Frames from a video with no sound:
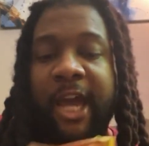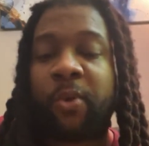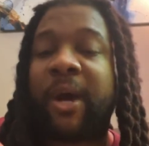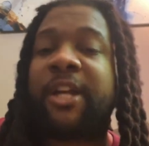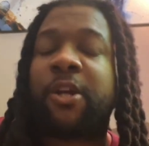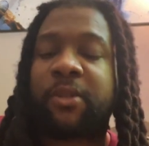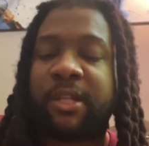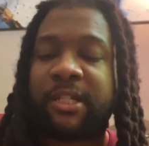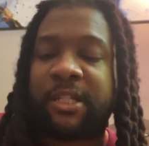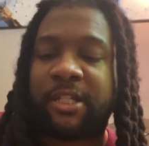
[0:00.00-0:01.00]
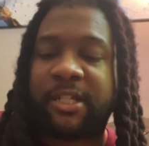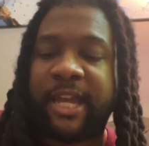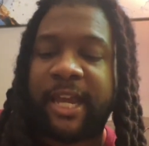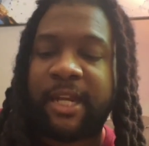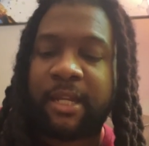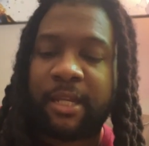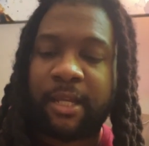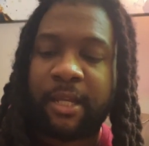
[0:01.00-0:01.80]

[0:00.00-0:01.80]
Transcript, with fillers: How do I know that this is dead